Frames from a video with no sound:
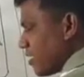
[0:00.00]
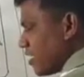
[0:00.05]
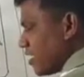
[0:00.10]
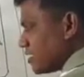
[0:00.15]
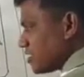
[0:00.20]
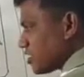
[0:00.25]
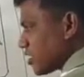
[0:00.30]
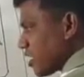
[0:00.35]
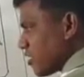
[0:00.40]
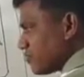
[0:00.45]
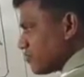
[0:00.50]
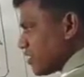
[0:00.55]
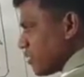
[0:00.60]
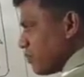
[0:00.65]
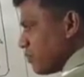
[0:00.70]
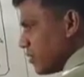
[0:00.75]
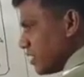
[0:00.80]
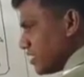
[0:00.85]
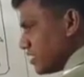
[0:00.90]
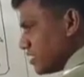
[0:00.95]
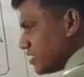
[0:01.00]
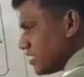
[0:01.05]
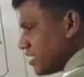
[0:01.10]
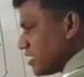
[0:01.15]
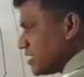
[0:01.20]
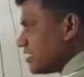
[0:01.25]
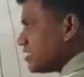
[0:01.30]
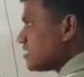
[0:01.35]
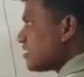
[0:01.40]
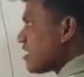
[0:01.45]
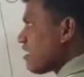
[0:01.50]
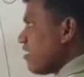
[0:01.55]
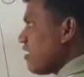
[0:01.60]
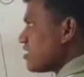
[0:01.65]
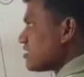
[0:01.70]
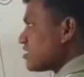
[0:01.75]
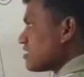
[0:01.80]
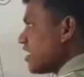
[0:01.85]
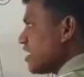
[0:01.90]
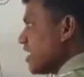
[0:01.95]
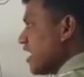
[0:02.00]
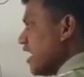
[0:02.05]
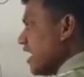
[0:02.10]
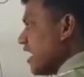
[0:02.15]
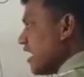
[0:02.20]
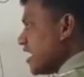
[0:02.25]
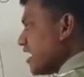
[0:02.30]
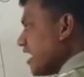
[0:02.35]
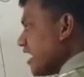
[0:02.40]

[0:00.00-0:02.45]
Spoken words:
nature of the material is constant,